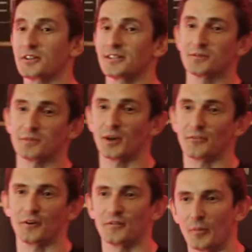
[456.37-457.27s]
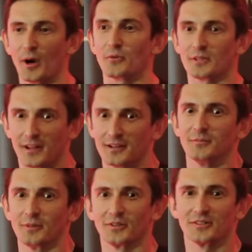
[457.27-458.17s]
I'll just send some stuff over. But I was like,
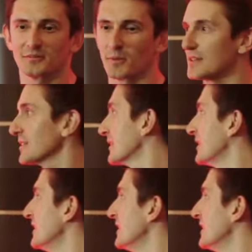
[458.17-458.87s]
oh my God, this is amazing.